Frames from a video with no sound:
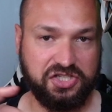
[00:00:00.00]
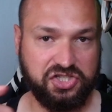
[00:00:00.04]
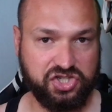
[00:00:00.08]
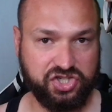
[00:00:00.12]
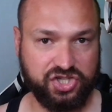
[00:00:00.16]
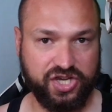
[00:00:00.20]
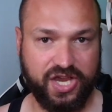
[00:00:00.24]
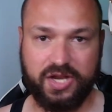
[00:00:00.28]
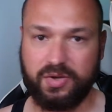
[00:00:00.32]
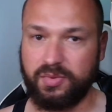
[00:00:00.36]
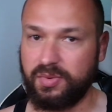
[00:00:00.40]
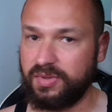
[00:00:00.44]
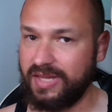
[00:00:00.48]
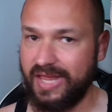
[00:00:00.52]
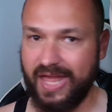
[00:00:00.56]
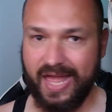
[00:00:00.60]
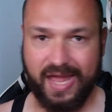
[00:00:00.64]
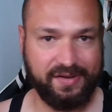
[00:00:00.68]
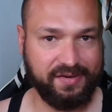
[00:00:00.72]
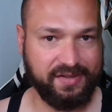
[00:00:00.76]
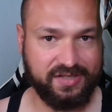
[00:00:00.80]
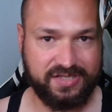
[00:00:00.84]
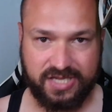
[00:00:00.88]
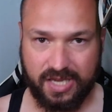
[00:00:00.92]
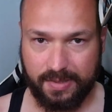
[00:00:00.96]
shade with
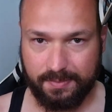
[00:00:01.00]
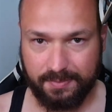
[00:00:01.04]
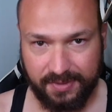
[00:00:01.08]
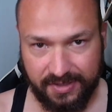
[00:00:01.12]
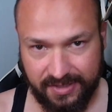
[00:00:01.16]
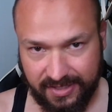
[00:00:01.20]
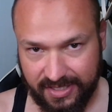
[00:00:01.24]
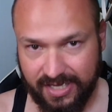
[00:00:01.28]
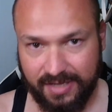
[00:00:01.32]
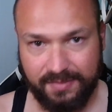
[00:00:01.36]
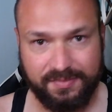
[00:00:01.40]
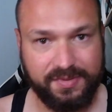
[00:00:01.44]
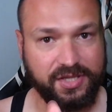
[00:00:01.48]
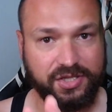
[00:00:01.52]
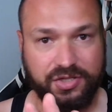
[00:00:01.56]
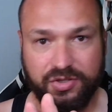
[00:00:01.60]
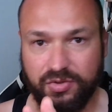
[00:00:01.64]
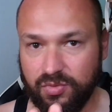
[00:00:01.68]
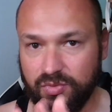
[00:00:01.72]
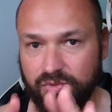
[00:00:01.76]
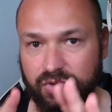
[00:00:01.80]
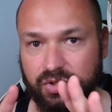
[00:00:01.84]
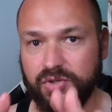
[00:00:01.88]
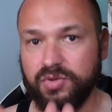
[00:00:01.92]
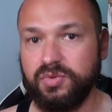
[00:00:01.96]
any type of nib that
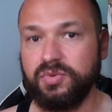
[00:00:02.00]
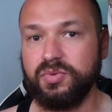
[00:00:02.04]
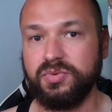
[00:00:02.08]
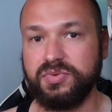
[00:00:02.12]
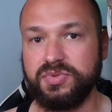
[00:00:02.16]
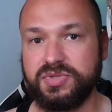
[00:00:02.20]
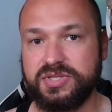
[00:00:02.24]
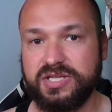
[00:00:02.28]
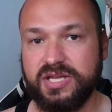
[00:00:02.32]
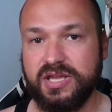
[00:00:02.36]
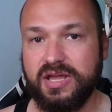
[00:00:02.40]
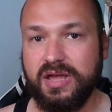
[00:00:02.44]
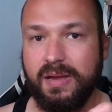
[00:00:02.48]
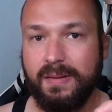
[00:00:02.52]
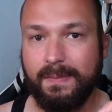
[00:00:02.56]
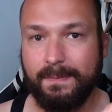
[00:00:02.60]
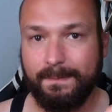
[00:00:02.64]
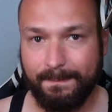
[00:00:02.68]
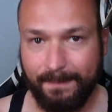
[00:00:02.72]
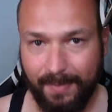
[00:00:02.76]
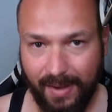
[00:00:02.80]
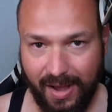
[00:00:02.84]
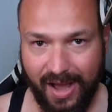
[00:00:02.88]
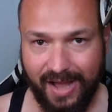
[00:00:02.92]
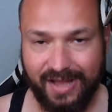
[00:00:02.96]
you use.
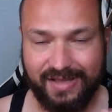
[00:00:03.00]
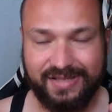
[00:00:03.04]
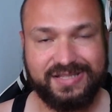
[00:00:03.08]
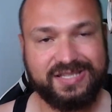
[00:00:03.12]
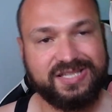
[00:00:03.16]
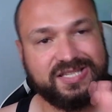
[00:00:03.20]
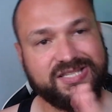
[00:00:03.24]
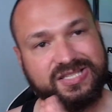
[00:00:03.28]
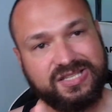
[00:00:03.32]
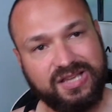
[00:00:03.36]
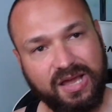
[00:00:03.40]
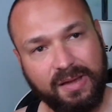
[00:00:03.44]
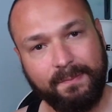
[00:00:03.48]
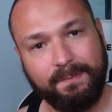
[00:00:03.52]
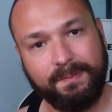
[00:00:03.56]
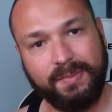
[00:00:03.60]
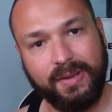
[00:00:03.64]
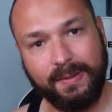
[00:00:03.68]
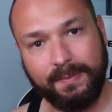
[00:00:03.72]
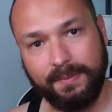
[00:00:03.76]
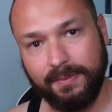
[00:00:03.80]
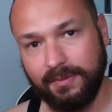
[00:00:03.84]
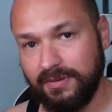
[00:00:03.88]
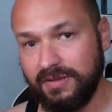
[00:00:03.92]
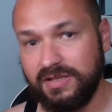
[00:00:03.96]
But some
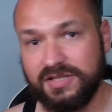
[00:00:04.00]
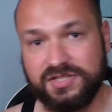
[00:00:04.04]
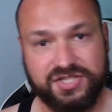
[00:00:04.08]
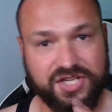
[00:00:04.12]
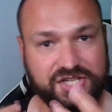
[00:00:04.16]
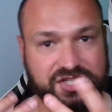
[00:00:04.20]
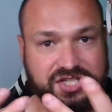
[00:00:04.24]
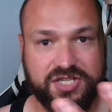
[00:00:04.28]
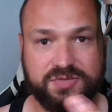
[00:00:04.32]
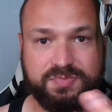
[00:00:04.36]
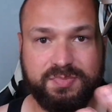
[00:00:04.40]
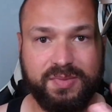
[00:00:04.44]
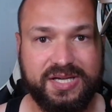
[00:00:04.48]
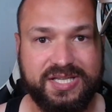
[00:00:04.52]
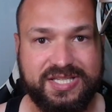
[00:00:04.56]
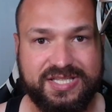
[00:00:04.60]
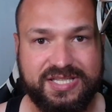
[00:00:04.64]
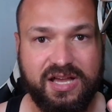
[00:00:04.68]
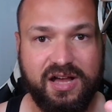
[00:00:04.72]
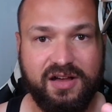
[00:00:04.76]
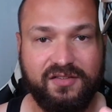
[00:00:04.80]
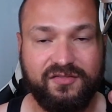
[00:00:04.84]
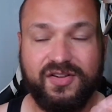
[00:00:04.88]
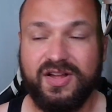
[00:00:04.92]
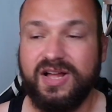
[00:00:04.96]
people, such as
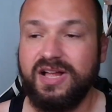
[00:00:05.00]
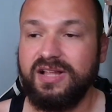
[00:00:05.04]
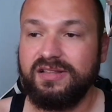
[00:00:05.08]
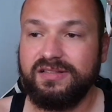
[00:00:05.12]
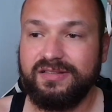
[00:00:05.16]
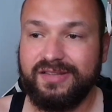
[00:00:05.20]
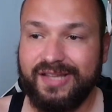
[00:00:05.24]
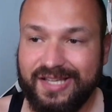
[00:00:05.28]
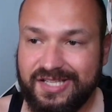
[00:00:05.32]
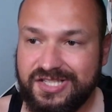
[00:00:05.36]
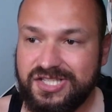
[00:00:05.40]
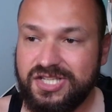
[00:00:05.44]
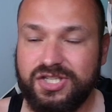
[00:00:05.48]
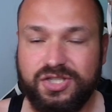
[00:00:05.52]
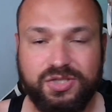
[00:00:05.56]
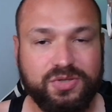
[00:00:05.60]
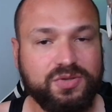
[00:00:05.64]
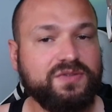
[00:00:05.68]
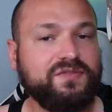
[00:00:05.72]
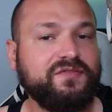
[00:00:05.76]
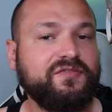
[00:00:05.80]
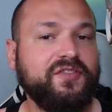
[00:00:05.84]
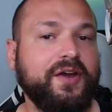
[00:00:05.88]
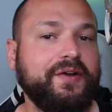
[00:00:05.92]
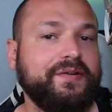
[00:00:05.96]
myself, like to
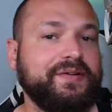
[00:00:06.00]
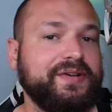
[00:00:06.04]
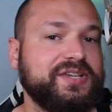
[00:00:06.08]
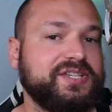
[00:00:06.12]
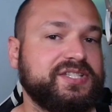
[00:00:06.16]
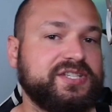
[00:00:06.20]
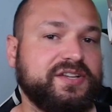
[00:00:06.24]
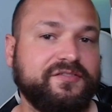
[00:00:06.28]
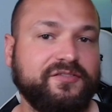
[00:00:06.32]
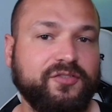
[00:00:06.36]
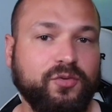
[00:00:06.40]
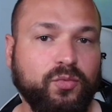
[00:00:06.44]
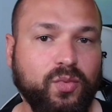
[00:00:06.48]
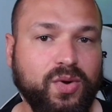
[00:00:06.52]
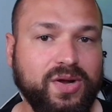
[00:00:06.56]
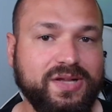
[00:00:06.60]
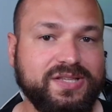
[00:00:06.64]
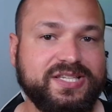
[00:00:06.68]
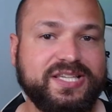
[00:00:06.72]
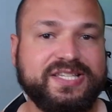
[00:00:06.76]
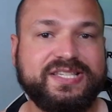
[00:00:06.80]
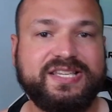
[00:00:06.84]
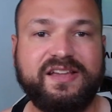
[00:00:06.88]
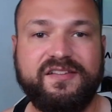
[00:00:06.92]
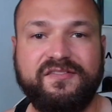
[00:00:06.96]
use various different ones
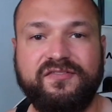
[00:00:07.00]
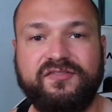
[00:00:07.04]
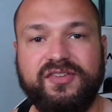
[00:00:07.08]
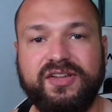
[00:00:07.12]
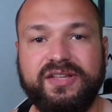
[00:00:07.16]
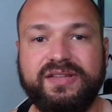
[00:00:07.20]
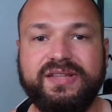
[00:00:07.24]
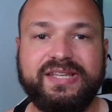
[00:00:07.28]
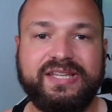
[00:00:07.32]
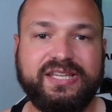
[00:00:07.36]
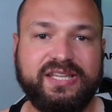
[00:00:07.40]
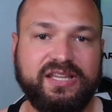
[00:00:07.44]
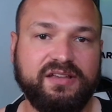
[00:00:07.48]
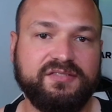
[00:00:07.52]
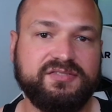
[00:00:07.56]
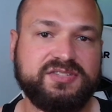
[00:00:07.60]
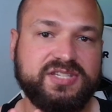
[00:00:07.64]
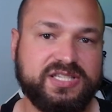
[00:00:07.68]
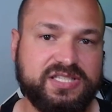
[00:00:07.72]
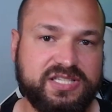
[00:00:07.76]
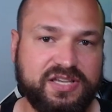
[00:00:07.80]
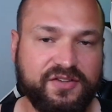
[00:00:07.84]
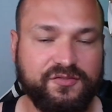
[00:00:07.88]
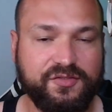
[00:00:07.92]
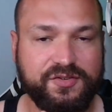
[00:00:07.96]
because I feel it gives a
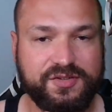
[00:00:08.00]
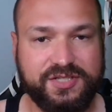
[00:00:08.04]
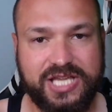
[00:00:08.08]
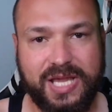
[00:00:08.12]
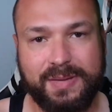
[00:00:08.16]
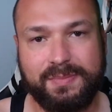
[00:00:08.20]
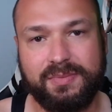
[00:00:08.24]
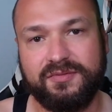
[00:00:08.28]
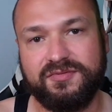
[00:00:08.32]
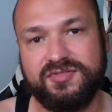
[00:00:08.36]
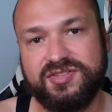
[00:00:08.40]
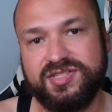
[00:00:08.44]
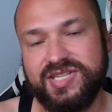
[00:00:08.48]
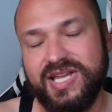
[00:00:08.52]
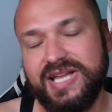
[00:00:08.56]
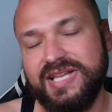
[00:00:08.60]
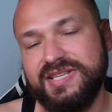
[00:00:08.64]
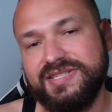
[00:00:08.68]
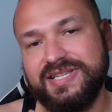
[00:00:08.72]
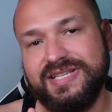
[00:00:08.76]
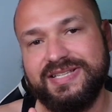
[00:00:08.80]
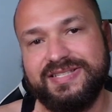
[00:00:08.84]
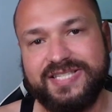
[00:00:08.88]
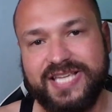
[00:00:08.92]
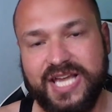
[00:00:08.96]
different type of sense
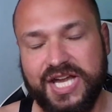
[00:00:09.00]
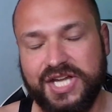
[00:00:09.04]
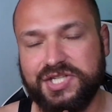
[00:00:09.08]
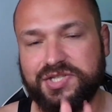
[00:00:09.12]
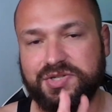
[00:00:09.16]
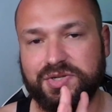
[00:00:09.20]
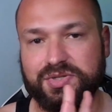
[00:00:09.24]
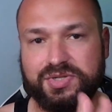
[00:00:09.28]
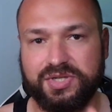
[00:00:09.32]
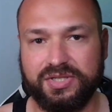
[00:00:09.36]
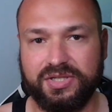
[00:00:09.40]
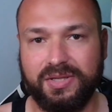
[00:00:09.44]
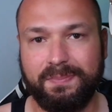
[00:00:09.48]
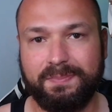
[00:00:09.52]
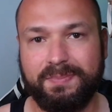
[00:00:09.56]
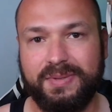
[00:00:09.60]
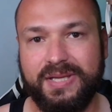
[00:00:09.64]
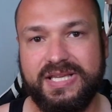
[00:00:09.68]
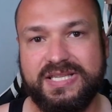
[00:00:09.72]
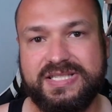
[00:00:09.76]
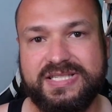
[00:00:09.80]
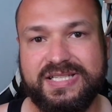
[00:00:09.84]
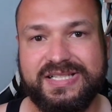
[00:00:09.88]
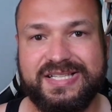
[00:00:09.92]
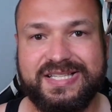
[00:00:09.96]
and texture to the
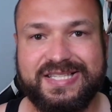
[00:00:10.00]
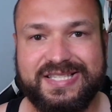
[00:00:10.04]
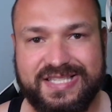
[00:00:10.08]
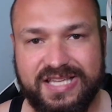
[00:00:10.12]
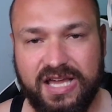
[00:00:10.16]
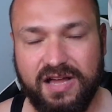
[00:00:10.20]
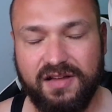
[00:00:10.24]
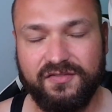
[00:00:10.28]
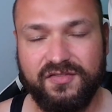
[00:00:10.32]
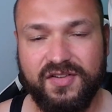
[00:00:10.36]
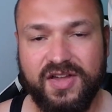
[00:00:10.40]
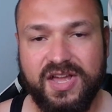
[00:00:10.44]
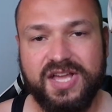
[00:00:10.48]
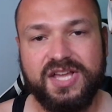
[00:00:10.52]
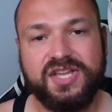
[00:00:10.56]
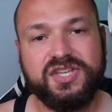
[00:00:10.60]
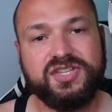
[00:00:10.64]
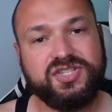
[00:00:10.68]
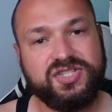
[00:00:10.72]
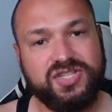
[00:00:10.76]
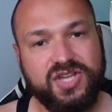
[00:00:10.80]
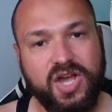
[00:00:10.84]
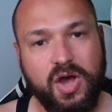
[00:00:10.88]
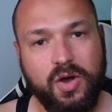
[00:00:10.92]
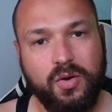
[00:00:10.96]
piece in itself.
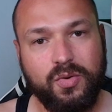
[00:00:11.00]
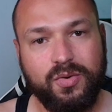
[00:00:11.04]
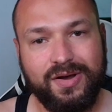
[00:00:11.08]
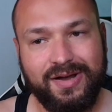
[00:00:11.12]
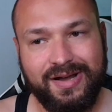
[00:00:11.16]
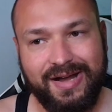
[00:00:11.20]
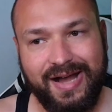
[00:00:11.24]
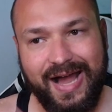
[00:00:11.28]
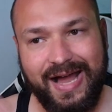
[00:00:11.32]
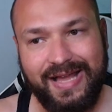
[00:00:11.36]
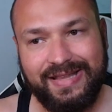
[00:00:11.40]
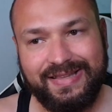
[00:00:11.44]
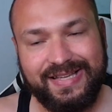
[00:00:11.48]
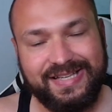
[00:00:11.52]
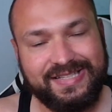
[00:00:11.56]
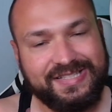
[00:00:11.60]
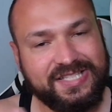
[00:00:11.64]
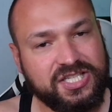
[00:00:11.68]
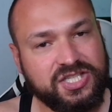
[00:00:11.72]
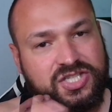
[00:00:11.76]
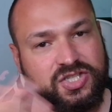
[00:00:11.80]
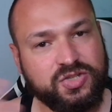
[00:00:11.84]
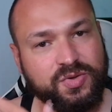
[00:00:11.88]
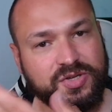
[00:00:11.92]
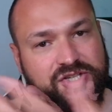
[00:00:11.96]
So I like to
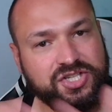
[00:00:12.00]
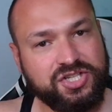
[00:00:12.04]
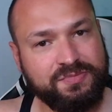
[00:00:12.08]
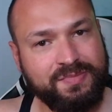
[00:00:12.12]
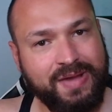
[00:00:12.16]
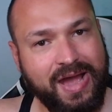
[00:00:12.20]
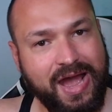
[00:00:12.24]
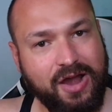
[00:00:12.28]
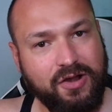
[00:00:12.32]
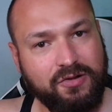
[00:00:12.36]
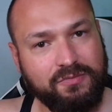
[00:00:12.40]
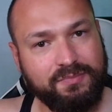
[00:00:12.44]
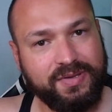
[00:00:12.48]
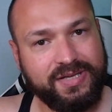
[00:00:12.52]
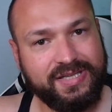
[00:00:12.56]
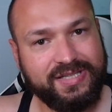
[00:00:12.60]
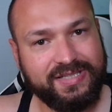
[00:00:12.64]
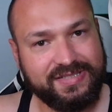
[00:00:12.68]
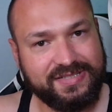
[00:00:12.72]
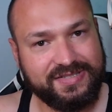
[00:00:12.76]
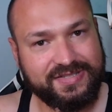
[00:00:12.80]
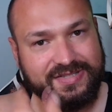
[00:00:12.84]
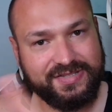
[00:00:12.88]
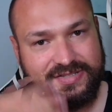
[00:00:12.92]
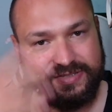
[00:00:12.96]
switch them out
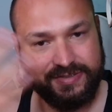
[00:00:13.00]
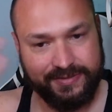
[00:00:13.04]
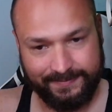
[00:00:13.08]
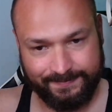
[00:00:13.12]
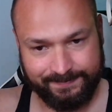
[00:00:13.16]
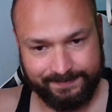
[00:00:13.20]
because